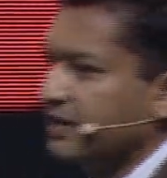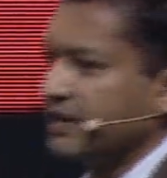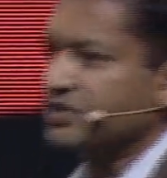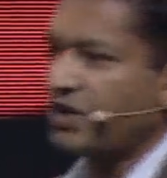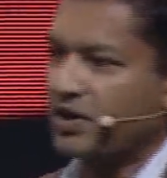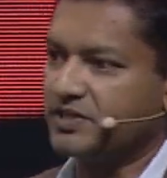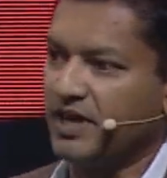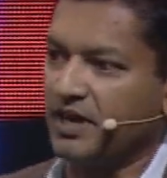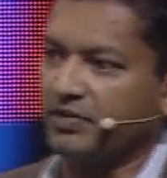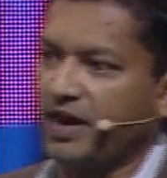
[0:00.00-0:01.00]
and started
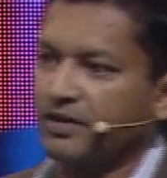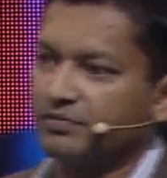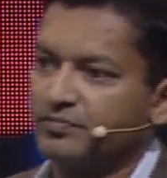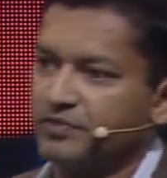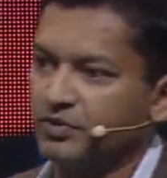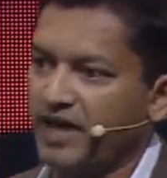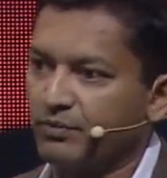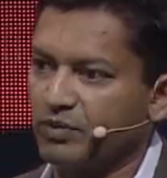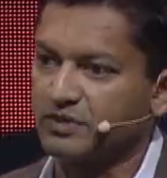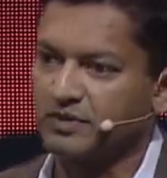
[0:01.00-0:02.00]
selling that. So that
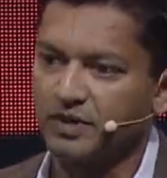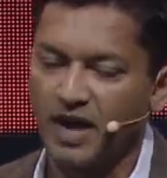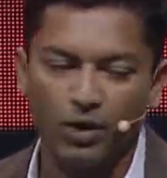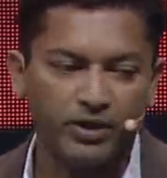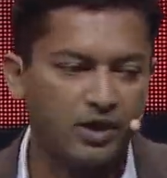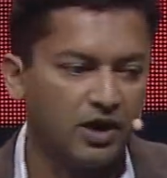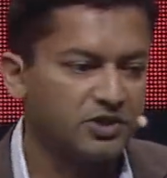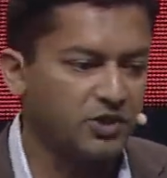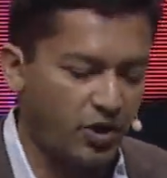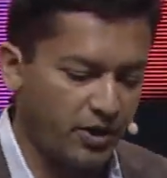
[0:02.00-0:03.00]
was how they got
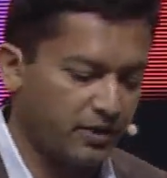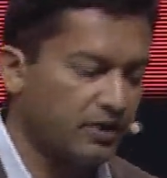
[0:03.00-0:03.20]
started.